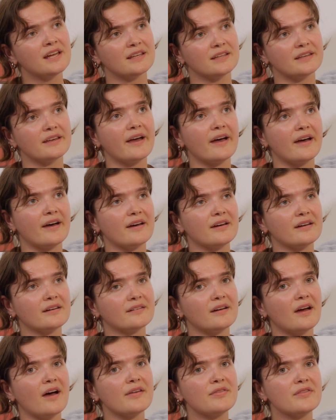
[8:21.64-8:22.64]
Yeah.
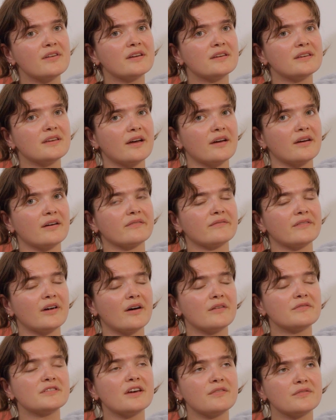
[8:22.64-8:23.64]
I think,
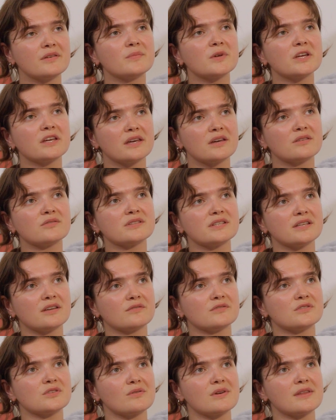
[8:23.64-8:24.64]
I've definitely been guilty
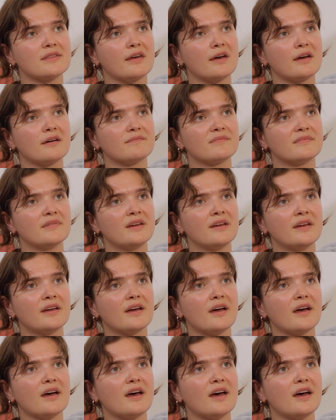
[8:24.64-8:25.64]
of doing that. Yeah.
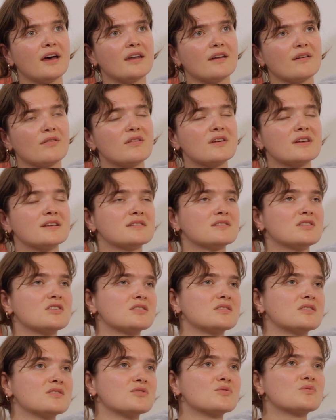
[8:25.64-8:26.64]
And I think it's
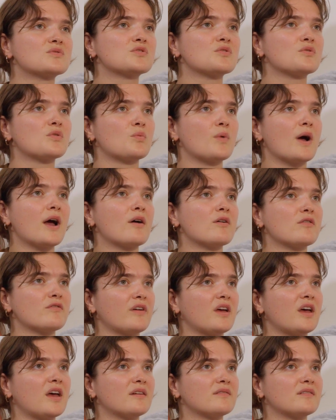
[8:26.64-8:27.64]
just as long as you're aware of
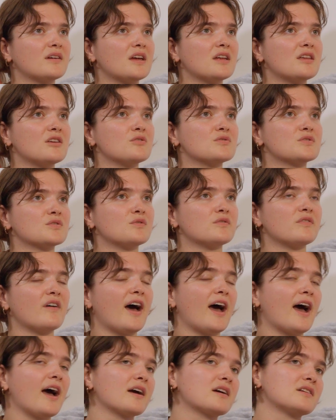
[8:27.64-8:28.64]
it and you sort of
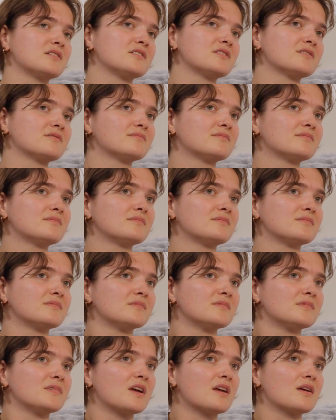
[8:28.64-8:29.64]
act
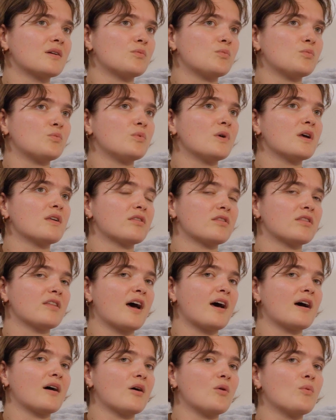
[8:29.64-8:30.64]
like with
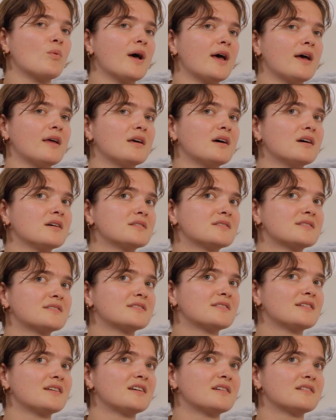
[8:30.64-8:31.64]
that
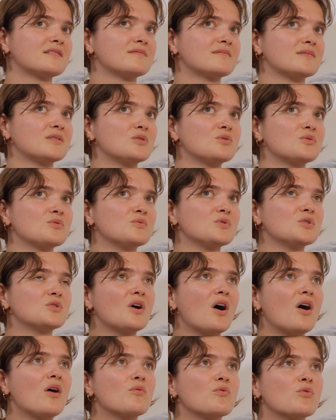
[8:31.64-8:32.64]
awareness, you
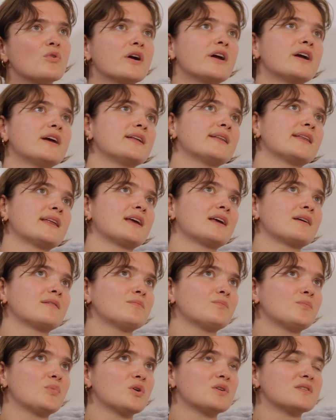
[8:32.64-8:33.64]
can't really
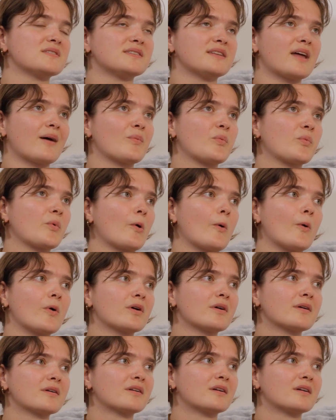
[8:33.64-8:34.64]
put a step wrong.